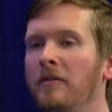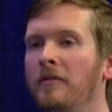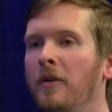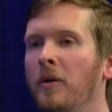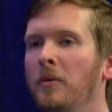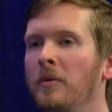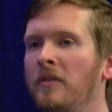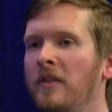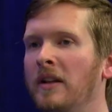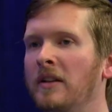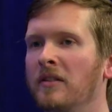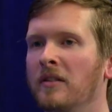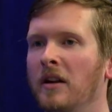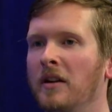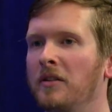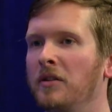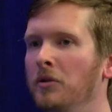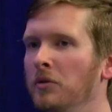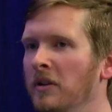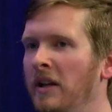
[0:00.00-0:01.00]
folks that it's
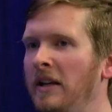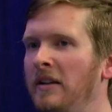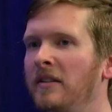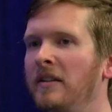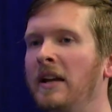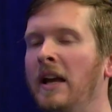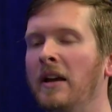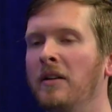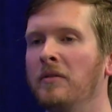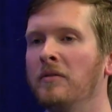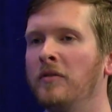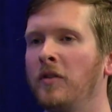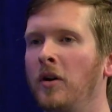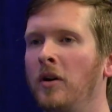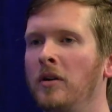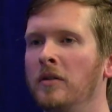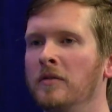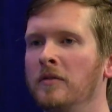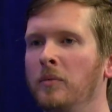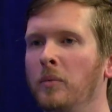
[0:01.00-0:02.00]
not too late to get
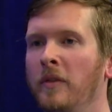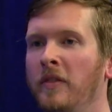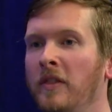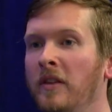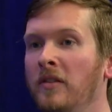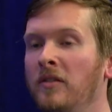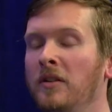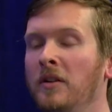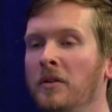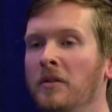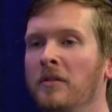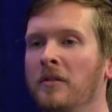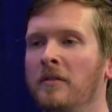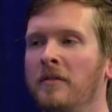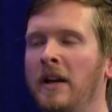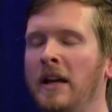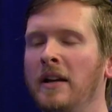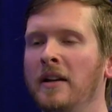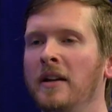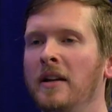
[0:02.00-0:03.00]
involved with this year's
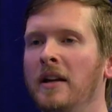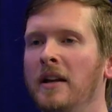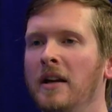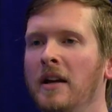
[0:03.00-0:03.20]
event.